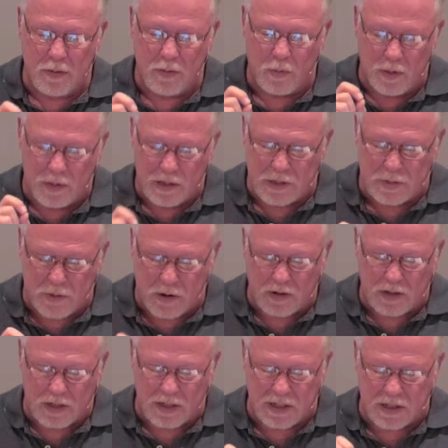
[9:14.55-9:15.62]
when these
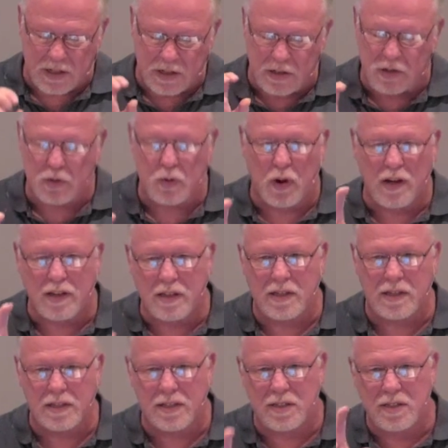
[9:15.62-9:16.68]
Pharisees construct
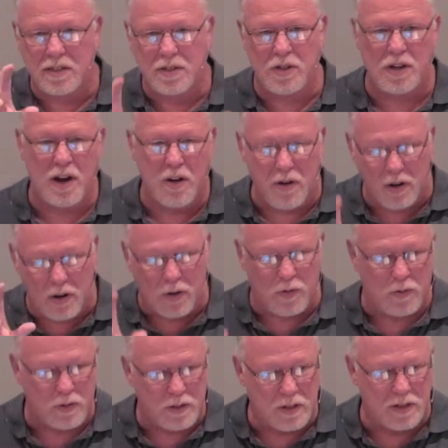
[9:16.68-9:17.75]
this scenario
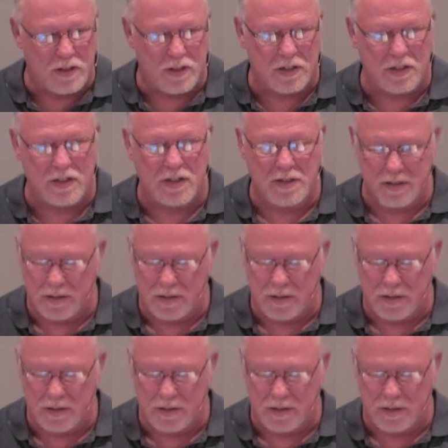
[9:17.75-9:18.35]
for Jesus.